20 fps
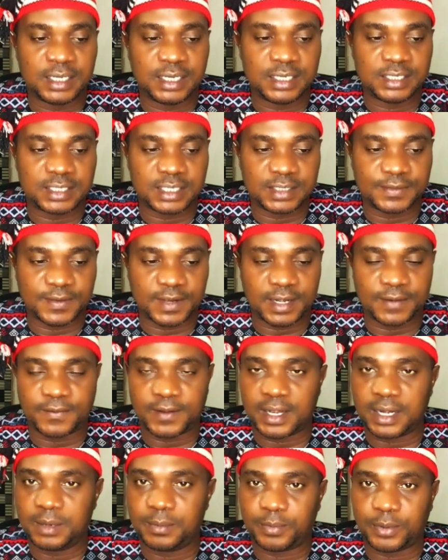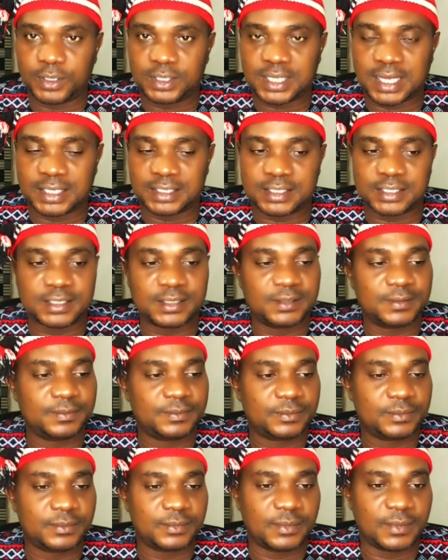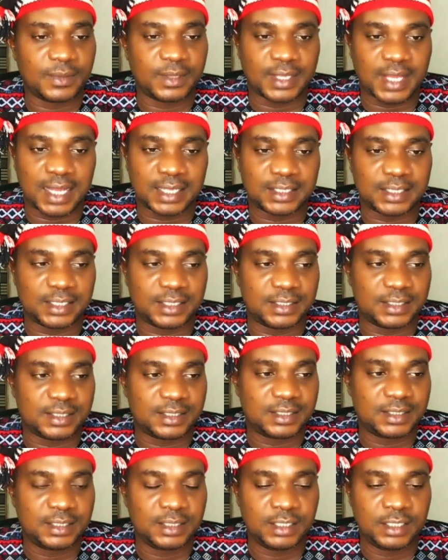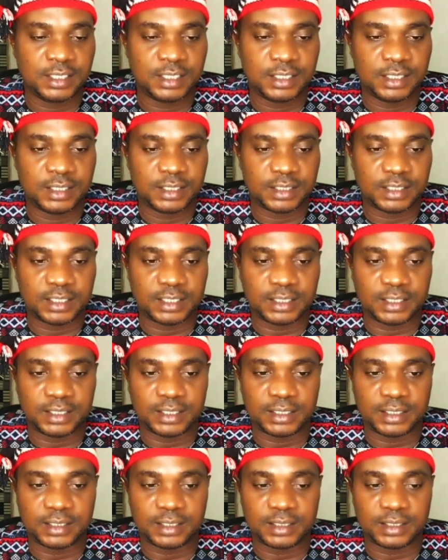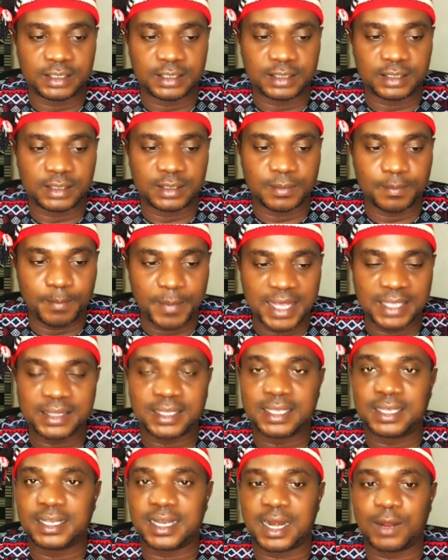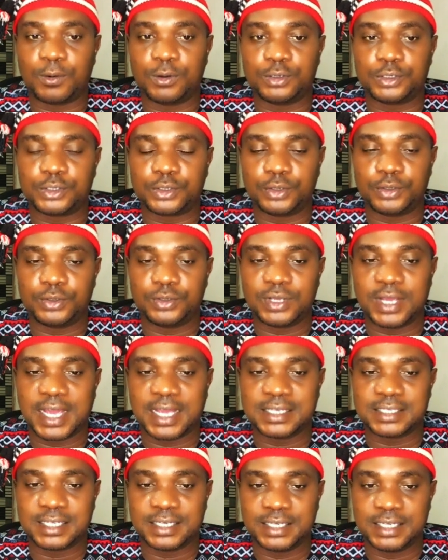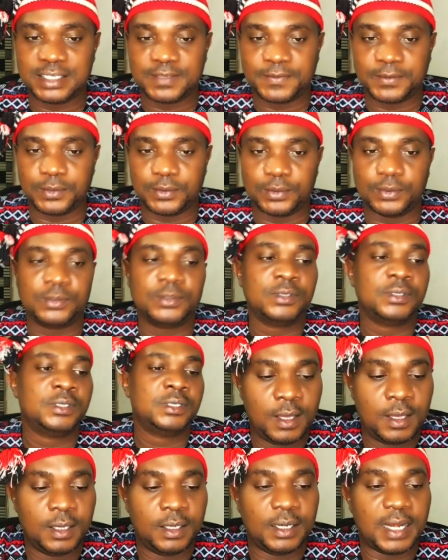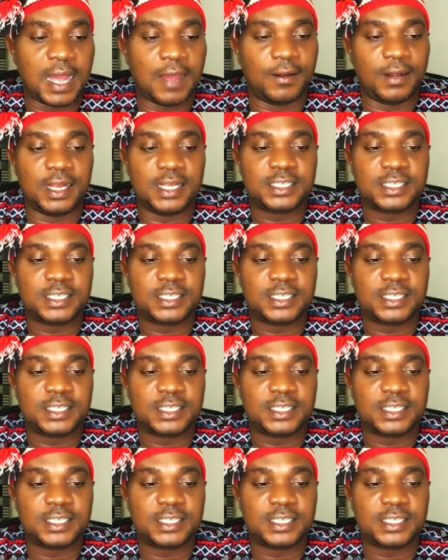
This is very very important. That is the main thing that I want to show you guys in this video. Now